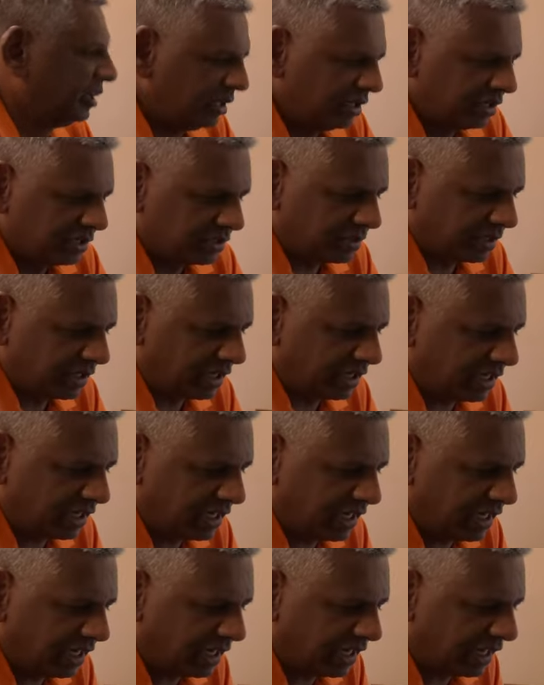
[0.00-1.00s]
So here
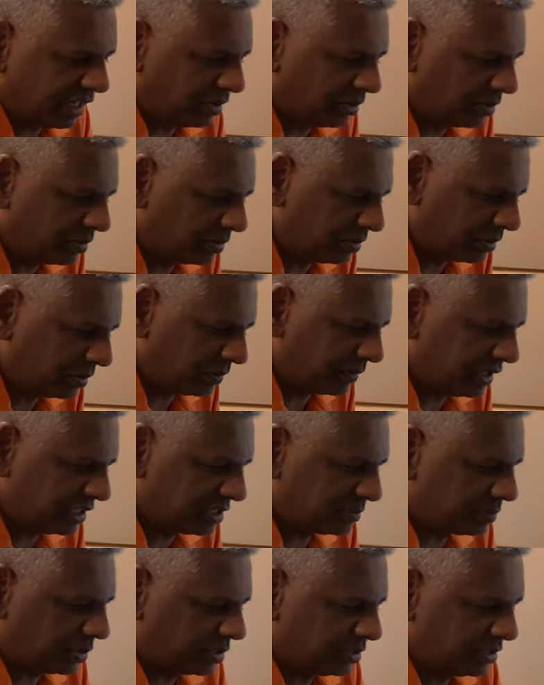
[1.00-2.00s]
again, I
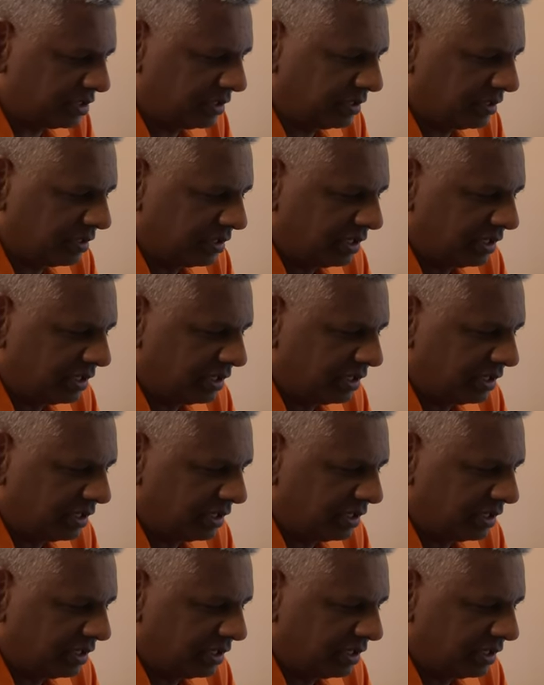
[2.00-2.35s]
overexposed